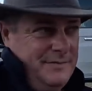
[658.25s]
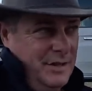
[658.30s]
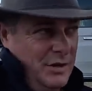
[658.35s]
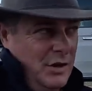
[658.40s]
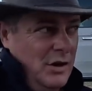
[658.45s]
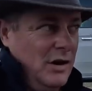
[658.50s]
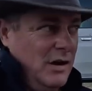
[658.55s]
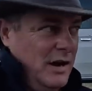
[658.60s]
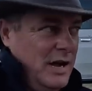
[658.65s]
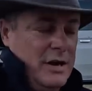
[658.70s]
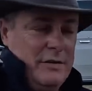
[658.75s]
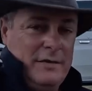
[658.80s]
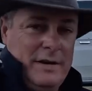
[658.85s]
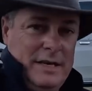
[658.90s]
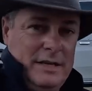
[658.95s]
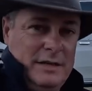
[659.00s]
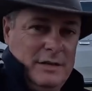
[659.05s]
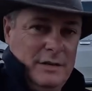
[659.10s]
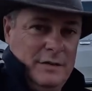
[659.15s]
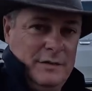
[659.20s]
the higher
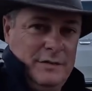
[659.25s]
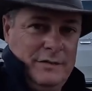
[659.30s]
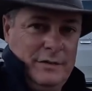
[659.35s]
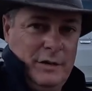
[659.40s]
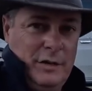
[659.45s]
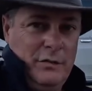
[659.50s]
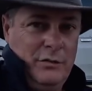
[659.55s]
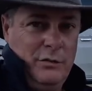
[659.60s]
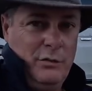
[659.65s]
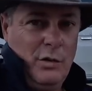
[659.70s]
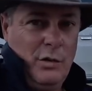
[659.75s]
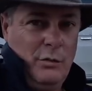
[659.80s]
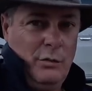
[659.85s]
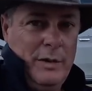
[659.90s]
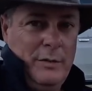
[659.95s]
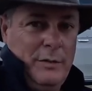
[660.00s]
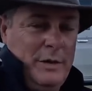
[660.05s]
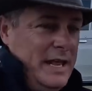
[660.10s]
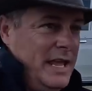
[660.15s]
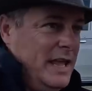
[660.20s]
end of, of what
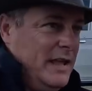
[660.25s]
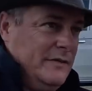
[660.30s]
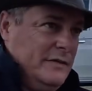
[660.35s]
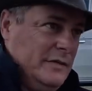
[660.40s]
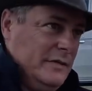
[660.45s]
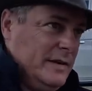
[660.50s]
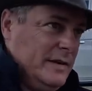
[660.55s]
we would ever